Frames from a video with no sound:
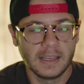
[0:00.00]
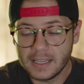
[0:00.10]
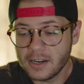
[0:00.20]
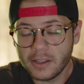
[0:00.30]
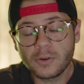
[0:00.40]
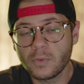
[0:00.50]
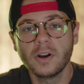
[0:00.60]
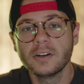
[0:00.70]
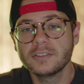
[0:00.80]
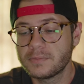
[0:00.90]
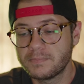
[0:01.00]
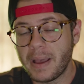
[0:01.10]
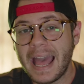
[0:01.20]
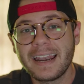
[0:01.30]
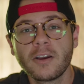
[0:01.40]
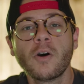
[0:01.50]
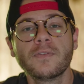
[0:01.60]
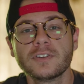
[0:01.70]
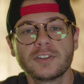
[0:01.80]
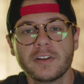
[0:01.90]
In other words, batting
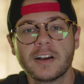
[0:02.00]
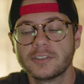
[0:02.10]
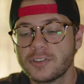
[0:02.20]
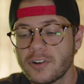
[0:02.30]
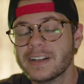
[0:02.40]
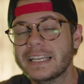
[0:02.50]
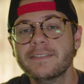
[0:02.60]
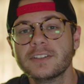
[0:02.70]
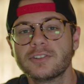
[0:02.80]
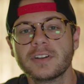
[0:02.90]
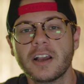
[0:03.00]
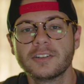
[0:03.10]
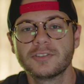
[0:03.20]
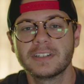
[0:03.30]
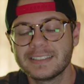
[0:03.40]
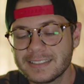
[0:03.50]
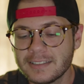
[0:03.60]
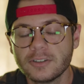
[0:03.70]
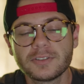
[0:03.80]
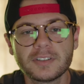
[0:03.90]
over .300 or even .300 is
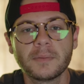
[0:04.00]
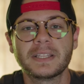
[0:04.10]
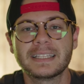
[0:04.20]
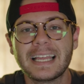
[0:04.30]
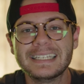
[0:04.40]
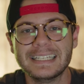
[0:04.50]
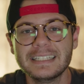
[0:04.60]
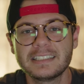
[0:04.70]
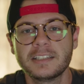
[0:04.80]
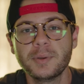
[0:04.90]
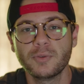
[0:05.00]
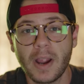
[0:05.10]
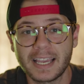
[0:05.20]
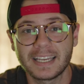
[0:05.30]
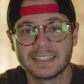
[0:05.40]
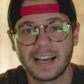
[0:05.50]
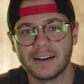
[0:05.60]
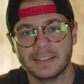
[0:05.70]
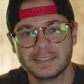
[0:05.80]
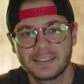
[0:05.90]
still something that needs to be
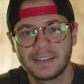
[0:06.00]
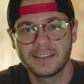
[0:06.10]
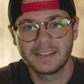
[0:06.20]
recognized.